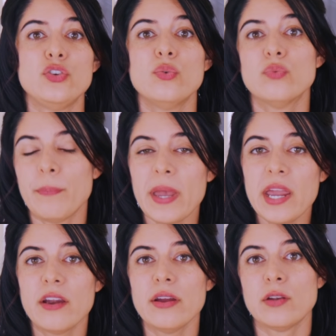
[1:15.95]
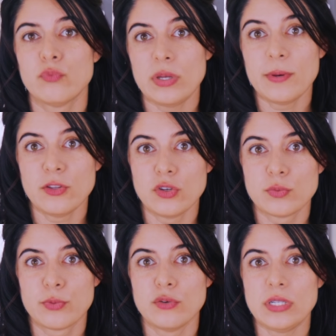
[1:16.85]
to repair and rebuild
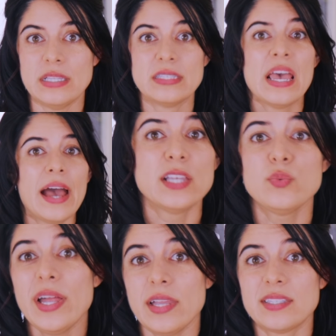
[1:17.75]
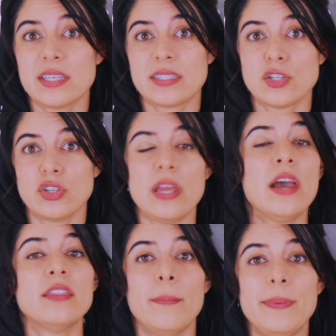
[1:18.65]
those proteins, as well as
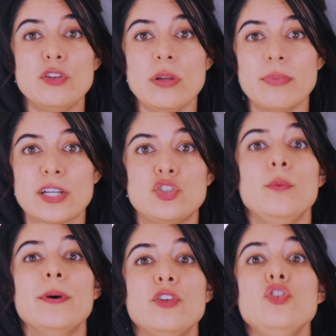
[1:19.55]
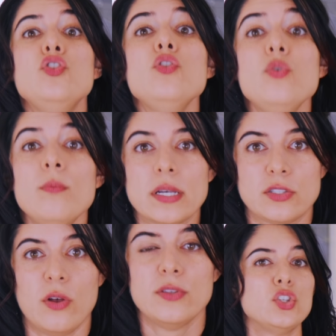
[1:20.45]
essentially the building blocks to build new
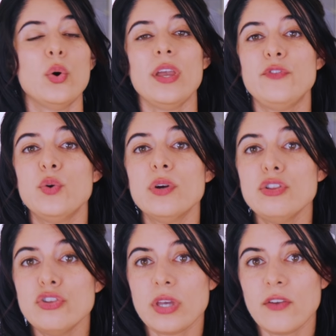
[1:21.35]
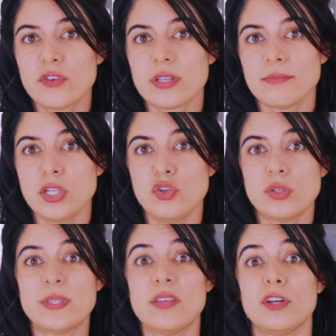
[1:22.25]
muscle. So if you are looking for something
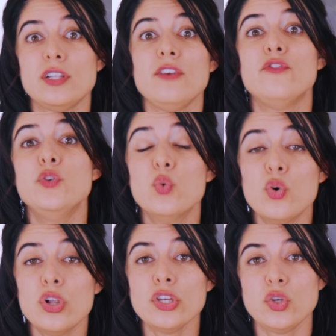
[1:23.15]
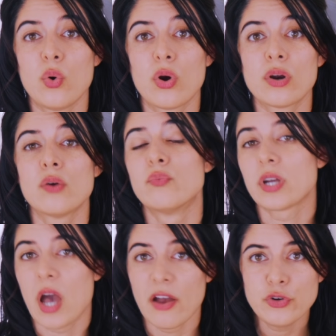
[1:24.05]
to specifically fuel your
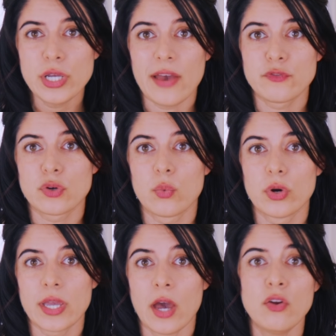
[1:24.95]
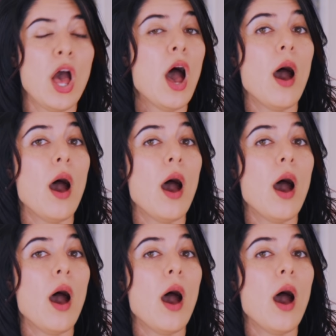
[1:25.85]
recovery after a workout,